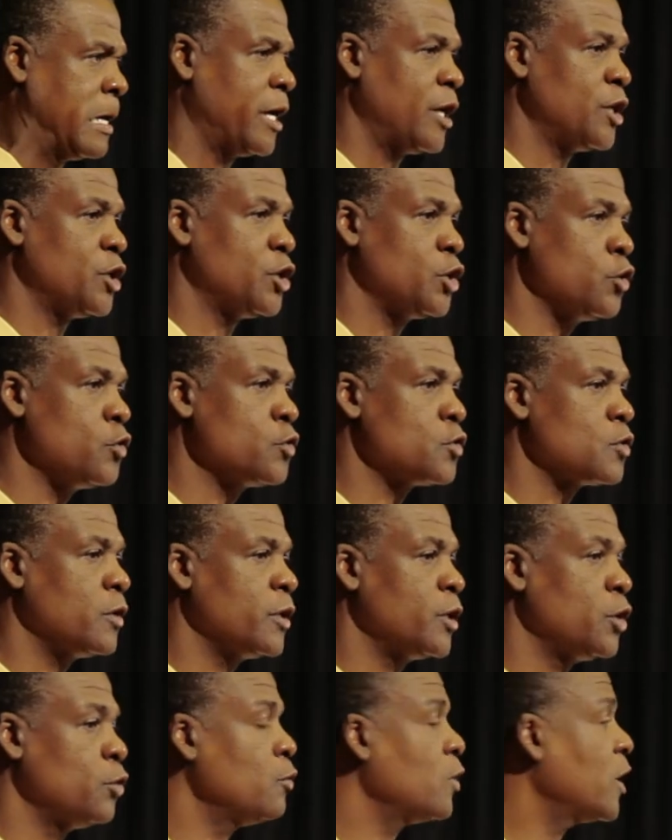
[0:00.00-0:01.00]
and
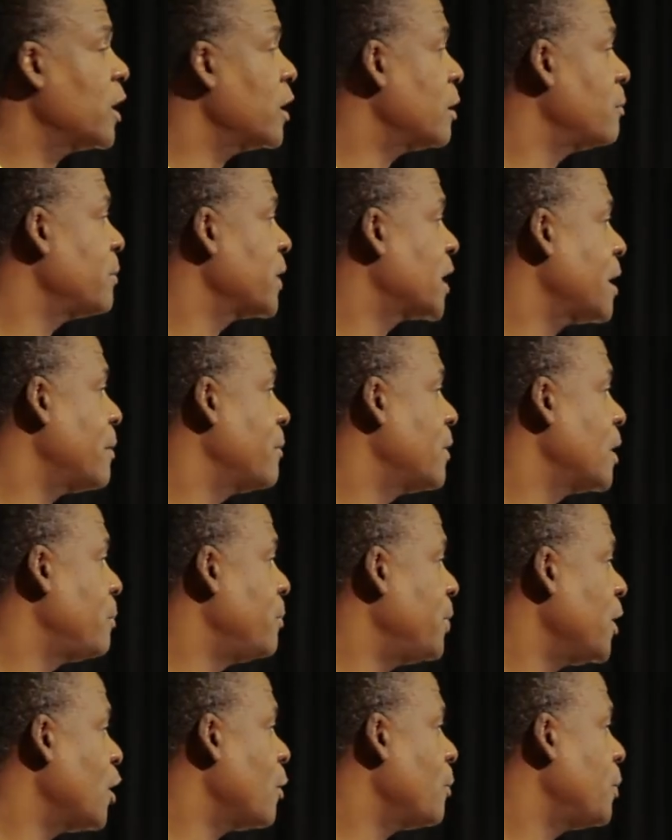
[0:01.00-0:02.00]
usually you end up becoming a
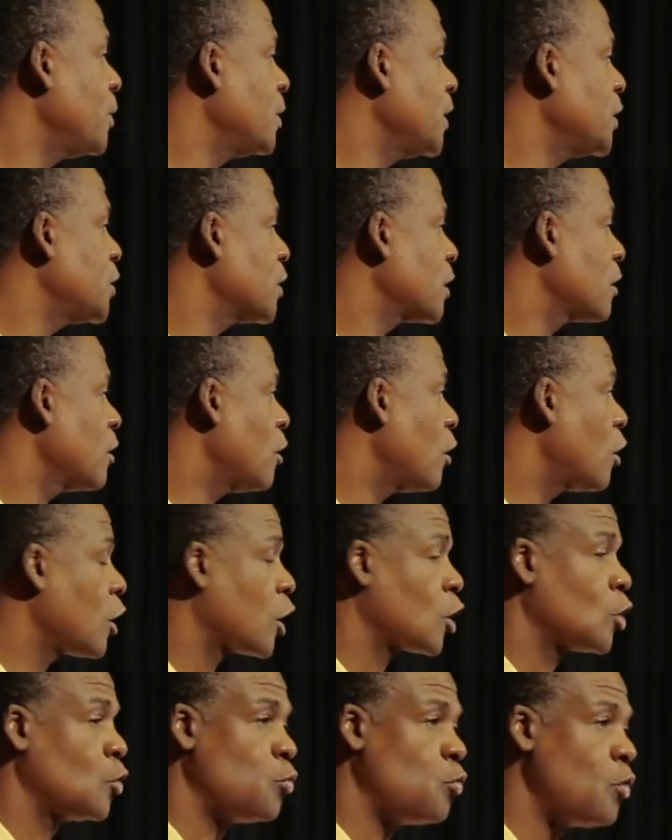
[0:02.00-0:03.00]
paraplegic
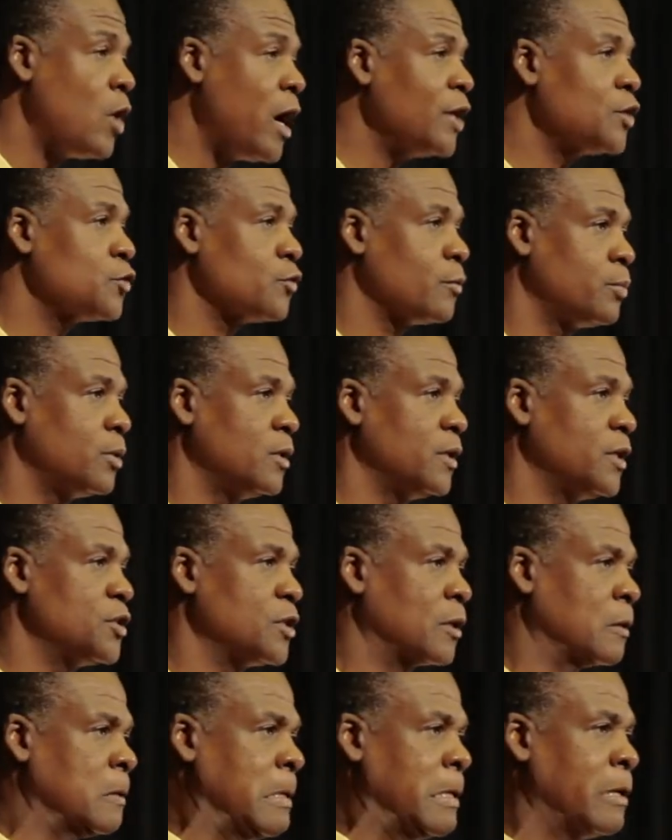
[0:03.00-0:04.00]
or quadriplegic